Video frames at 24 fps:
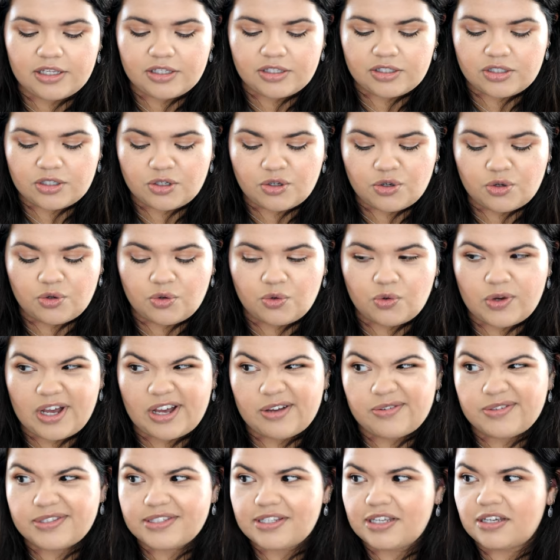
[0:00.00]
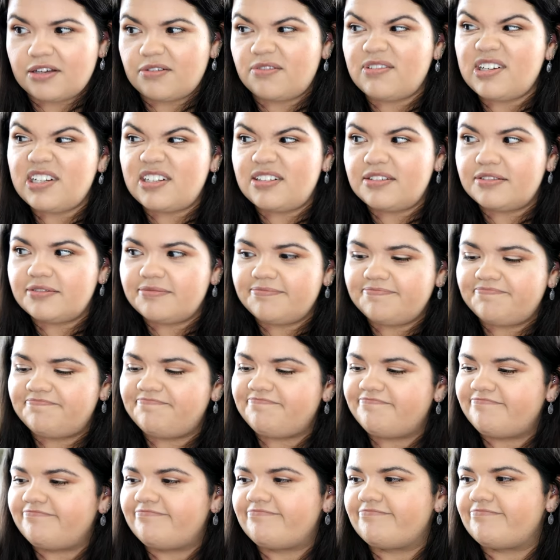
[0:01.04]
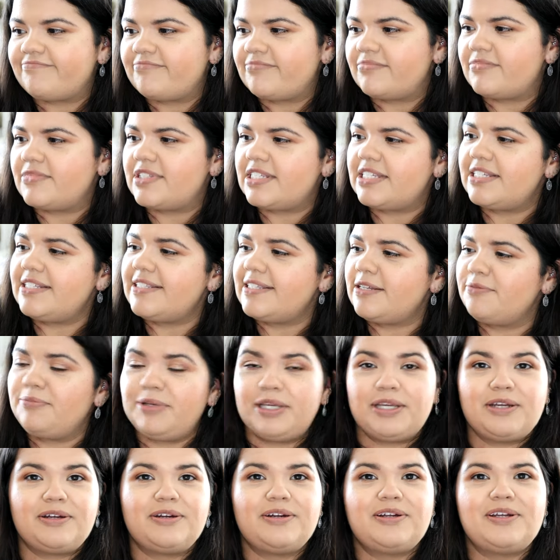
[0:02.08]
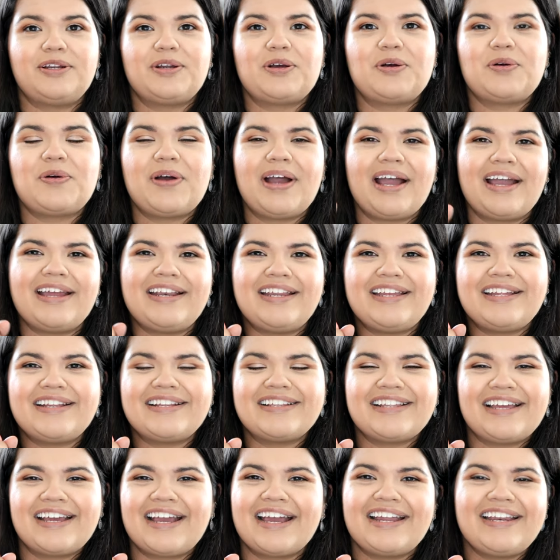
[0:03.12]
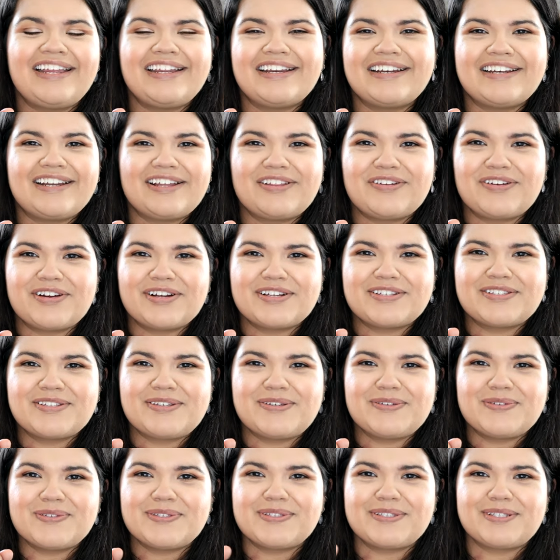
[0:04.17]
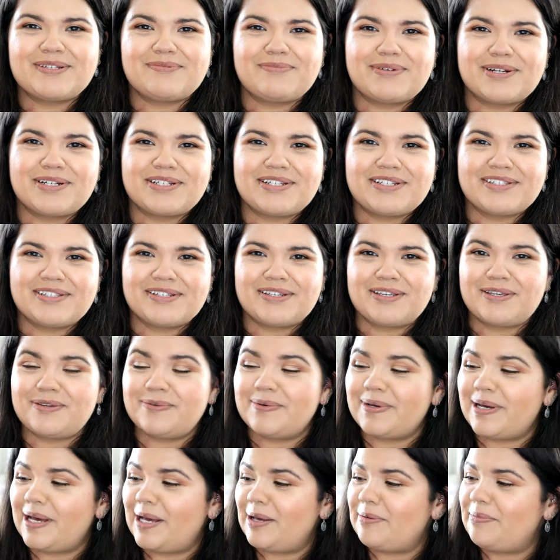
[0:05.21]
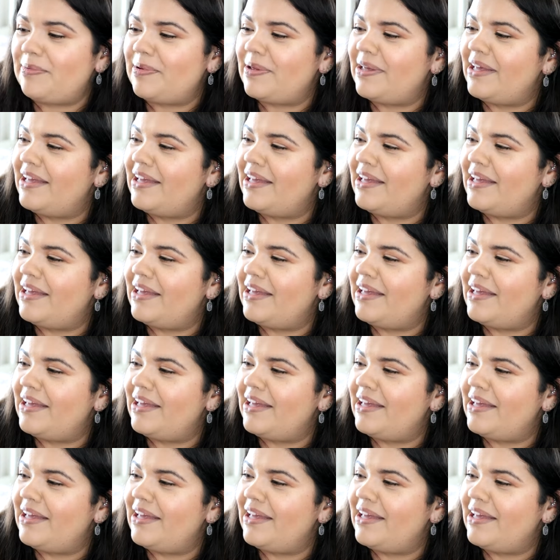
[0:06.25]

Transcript: So I was like, well, since I'm here, you know, I need like I need another excuse to purchase a cute cup.